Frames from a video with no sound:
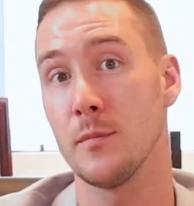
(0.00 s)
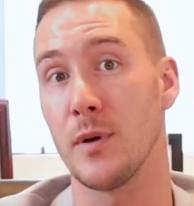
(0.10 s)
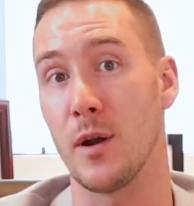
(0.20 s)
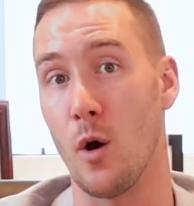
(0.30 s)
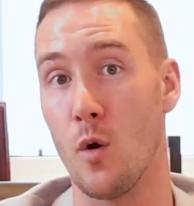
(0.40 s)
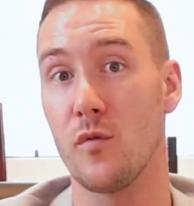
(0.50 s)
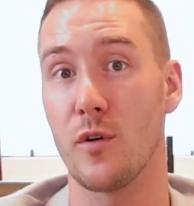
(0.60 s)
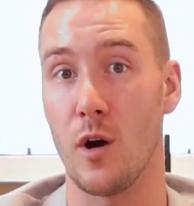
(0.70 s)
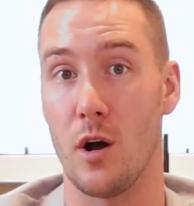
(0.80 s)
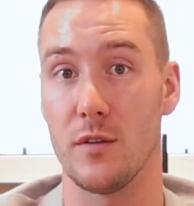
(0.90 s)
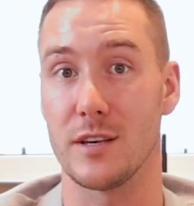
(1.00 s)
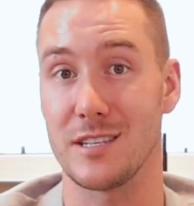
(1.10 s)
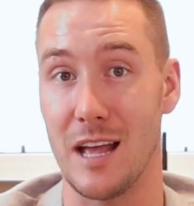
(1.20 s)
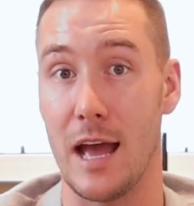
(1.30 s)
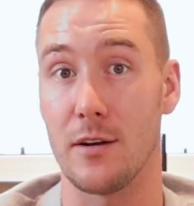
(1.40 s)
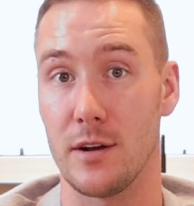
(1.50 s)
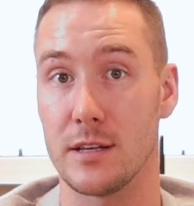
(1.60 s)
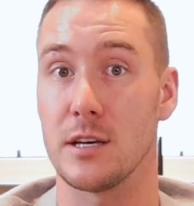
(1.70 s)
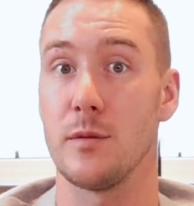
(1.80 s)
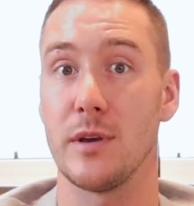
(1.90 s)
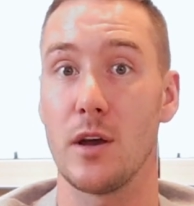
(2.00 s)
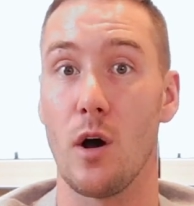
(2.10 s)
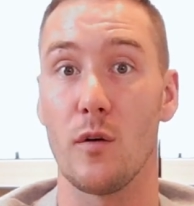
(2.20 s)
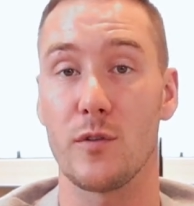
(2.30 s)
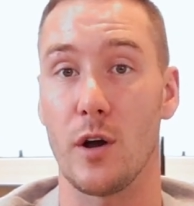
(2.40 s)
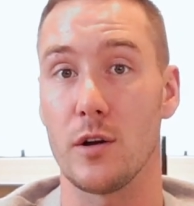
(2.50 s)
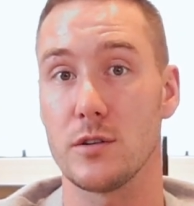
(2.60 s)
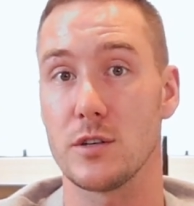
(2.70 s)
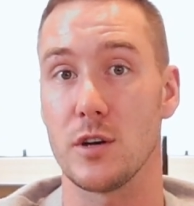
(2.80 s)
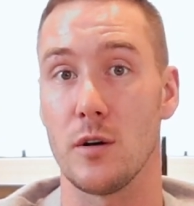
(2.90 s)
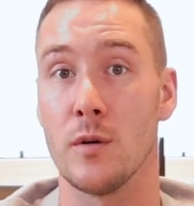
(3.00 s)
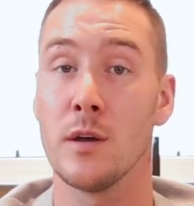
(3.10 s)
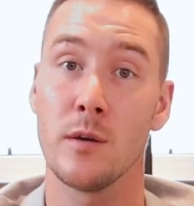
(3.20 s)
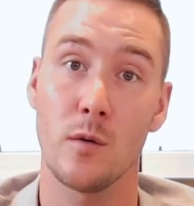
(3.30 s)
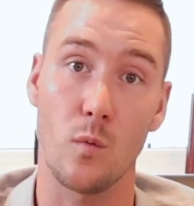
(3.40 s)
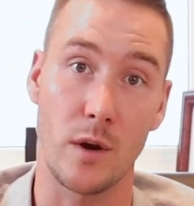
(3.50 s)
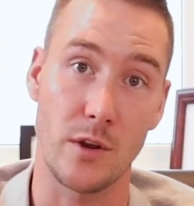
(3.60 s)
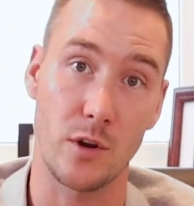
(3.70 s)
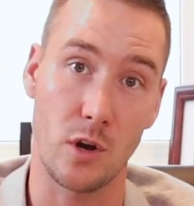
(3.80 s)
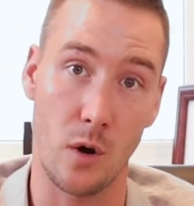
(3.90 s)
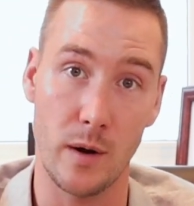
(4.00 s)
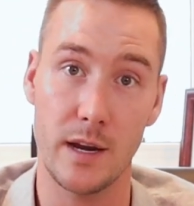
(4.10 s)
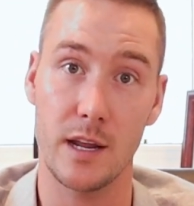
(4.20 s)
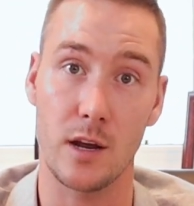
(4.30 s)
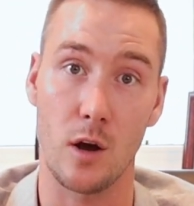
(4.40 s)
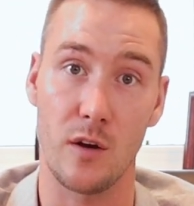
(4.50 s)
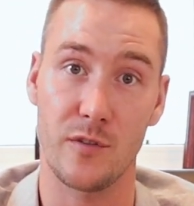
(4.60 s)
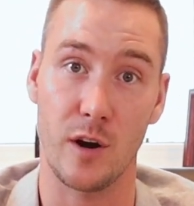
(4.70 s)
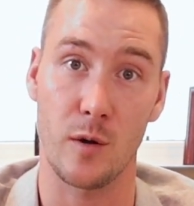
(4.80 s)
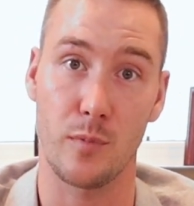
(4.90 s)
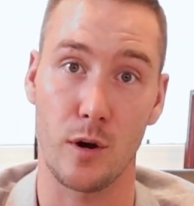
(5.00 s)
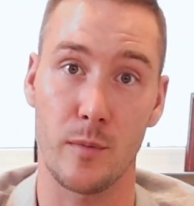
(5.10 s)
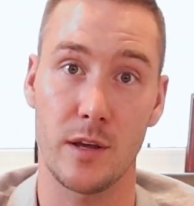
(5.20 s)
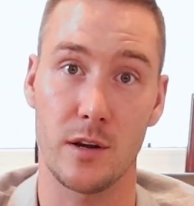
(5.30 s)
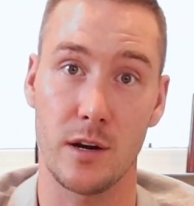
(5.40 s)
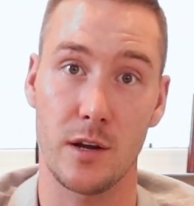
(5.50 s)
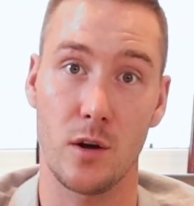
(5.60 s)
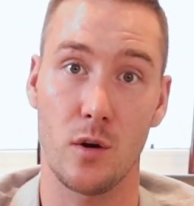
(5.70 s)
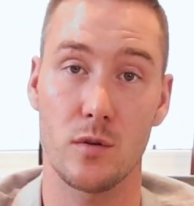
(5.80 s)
but overall the standard is going to be golf carts. So when you're going to get a golf cart permit, you're going to go